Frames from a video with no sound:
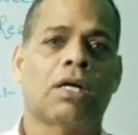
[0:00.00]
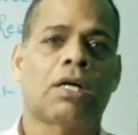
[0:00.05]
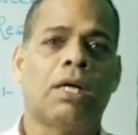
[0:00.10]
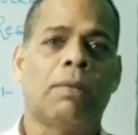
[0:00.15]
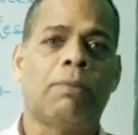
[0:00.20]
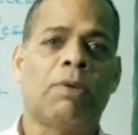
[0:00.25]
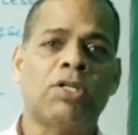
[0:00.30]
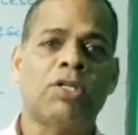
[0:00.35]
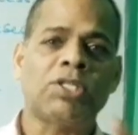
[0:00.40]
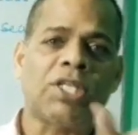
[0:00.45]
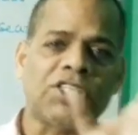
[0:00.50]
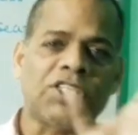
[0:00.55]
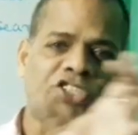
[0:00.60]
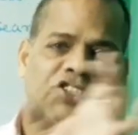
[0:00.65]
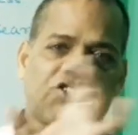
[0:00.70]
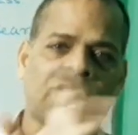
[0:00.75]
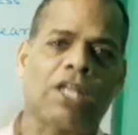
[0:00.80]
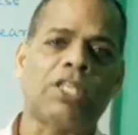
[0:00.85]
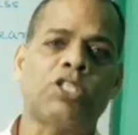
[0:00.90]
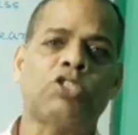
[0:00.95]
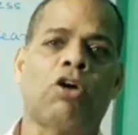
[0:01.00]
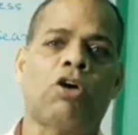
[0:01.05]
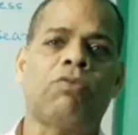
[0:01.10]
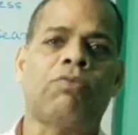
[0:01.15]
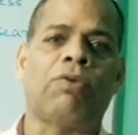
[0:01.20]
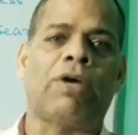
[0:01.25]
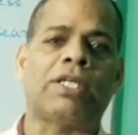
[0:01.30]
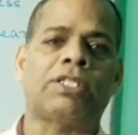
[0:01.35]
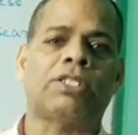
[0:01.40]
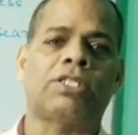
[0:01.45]
about the strength
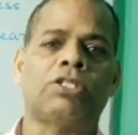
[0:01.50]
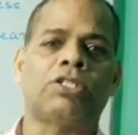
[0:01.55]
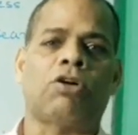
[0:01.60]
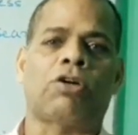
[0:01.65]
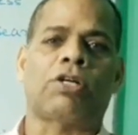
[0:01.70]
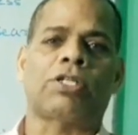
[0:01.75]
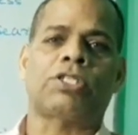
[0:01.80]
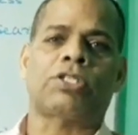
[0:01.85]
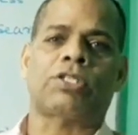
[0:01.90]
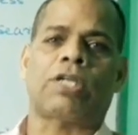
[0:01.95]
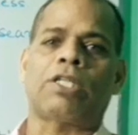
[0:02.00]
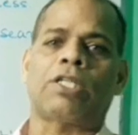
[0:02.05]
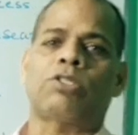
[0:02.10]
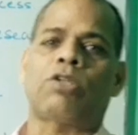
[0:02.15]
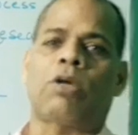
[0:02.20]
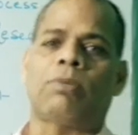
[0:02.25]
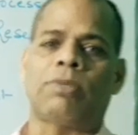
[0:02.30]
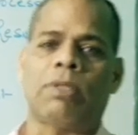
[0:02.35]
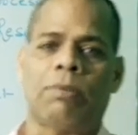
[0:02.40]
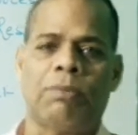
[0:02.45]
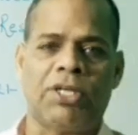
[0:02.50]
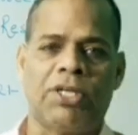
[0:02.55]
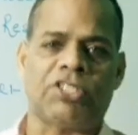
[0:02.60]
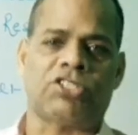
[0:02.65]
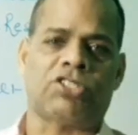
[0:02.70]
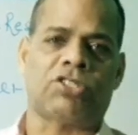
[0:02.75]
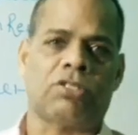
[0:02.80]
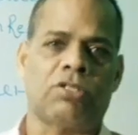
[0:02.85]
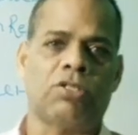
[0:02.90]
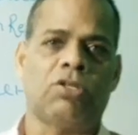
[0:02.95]
of acid or strength of the
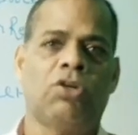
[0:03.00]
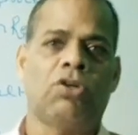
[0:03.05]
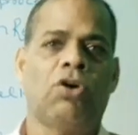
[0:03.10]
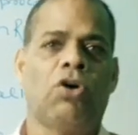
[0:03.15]
base.